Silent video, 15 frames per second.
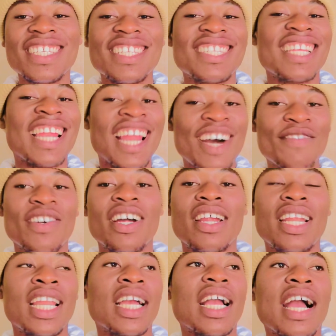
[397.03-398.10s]
is a lover.
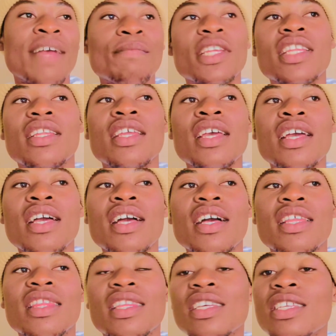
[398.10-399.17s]
Like, I mean,
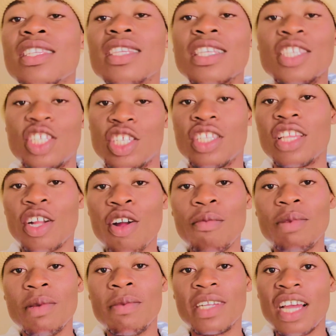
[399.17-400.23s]
this is just a
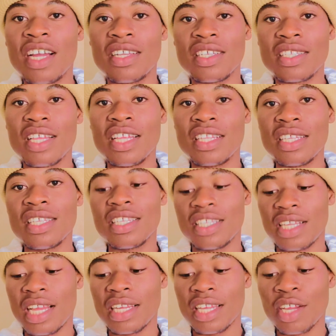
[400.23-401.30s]
compliment. I understand this is
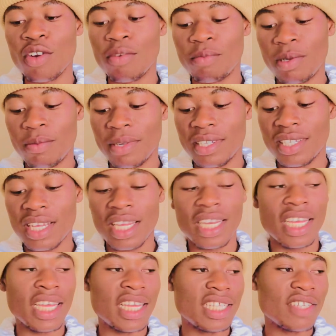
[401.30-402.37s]
like a compliment, and a
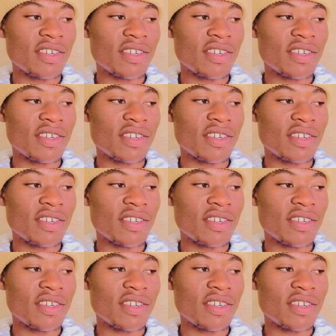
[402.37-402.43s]
hater